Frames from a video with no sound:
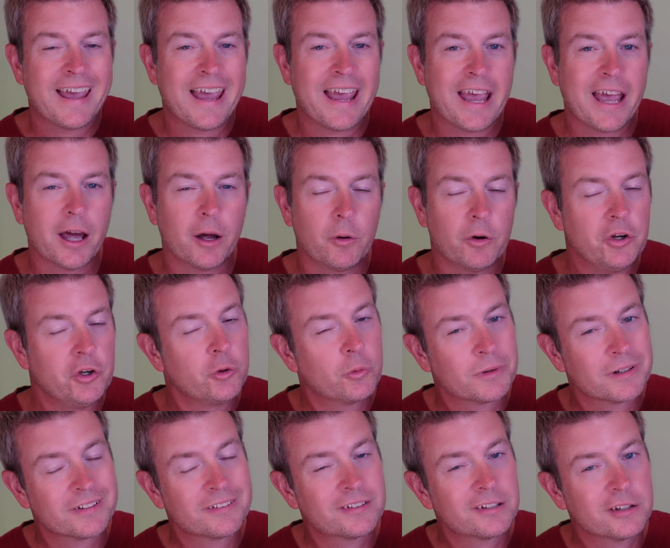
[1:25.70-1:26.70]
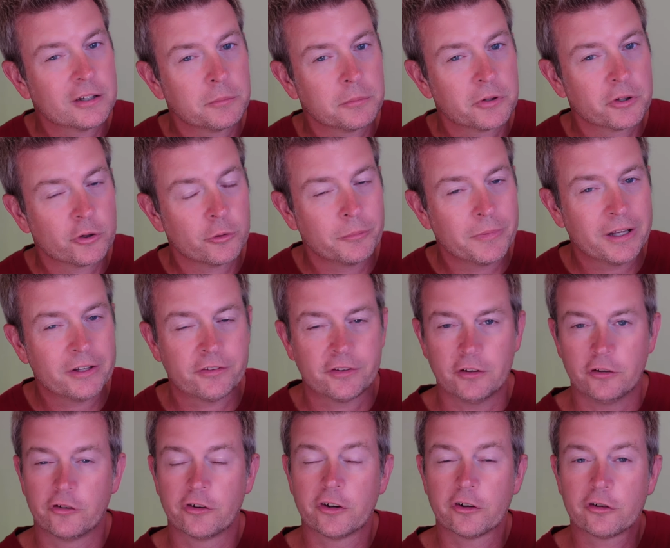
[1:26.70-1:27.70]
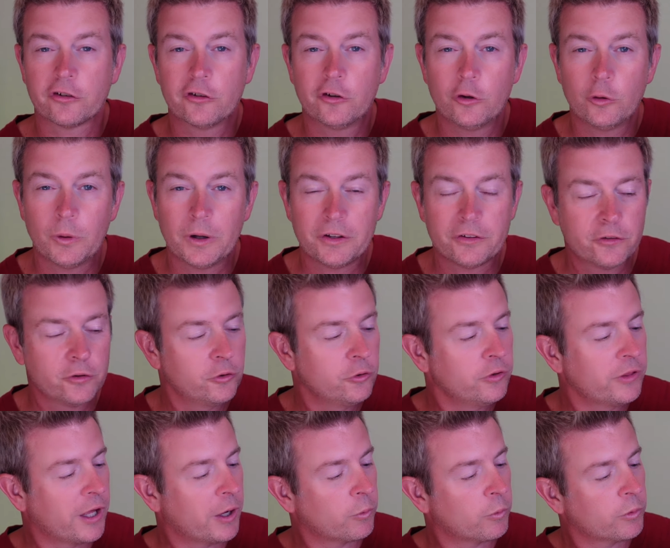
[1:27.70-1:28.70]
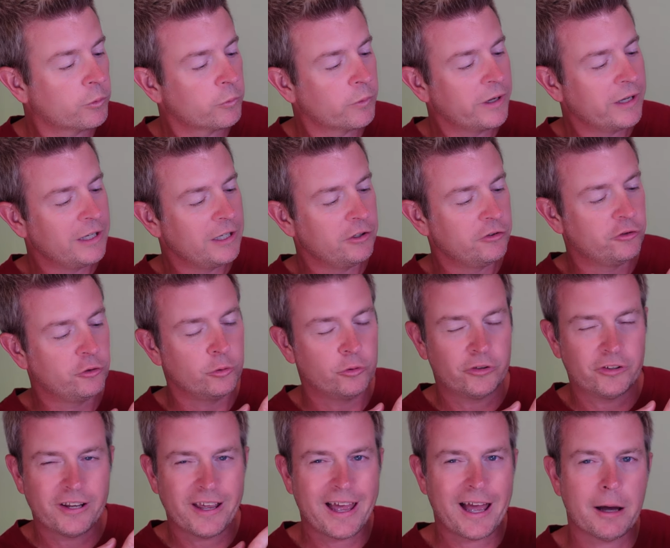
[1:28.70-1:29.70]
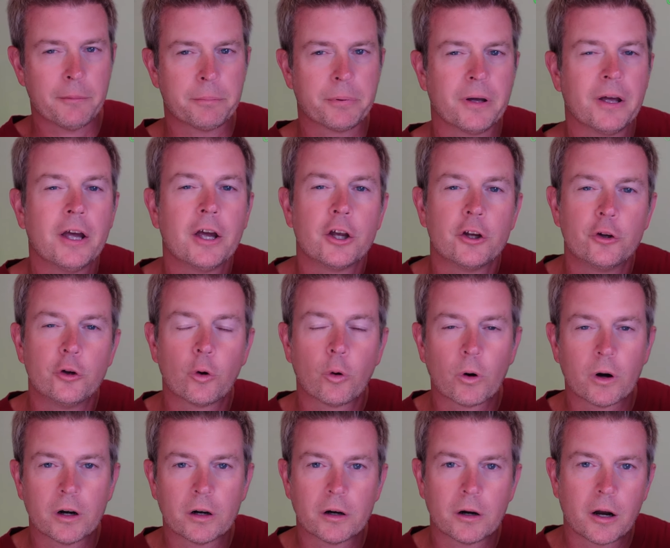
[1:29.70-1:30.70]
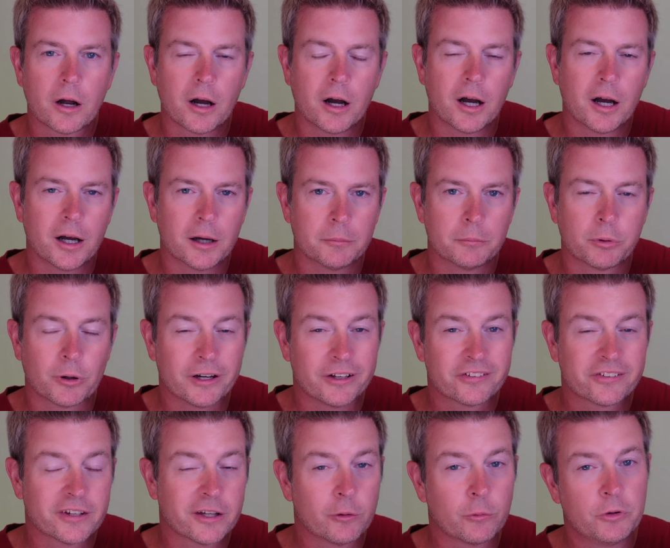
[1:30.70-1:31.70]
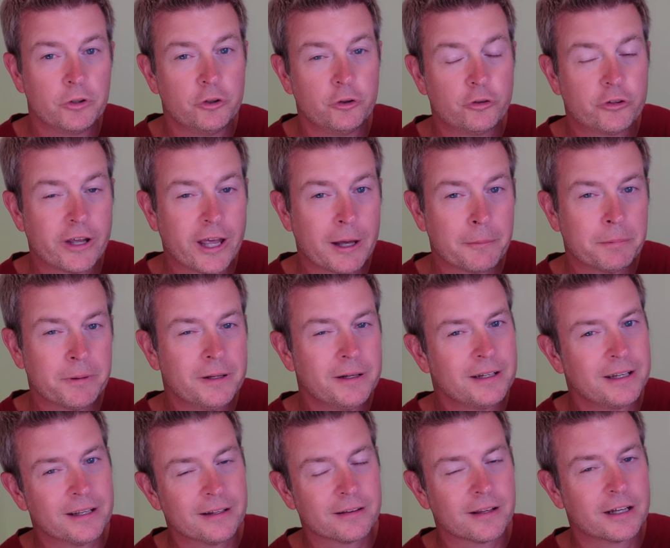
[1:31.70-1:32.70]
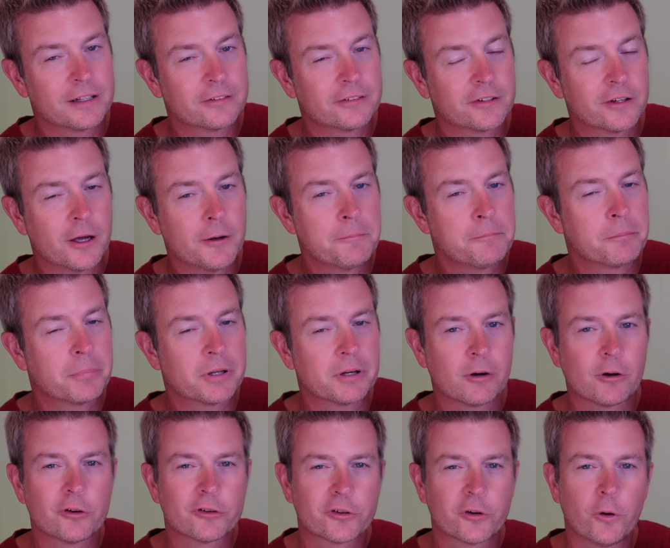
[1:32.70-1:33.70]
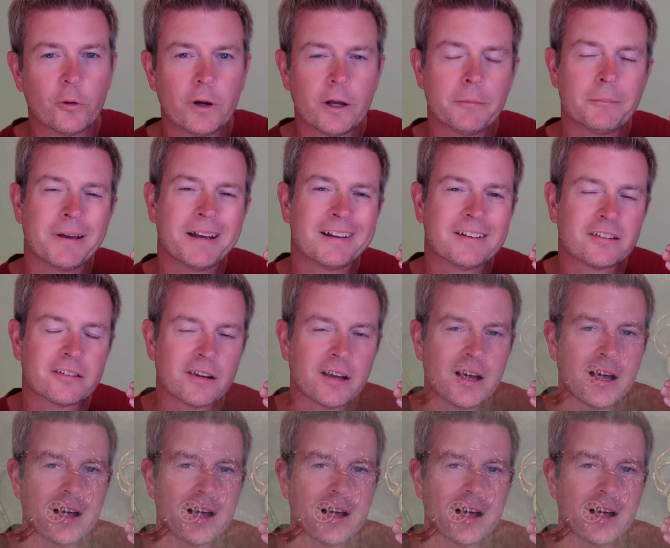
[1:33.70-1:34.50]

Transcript: and you want to send them a little message. There's two ways to do that. One way is you tap your uh, bracelet. When you tap it, it lights up, but also it makes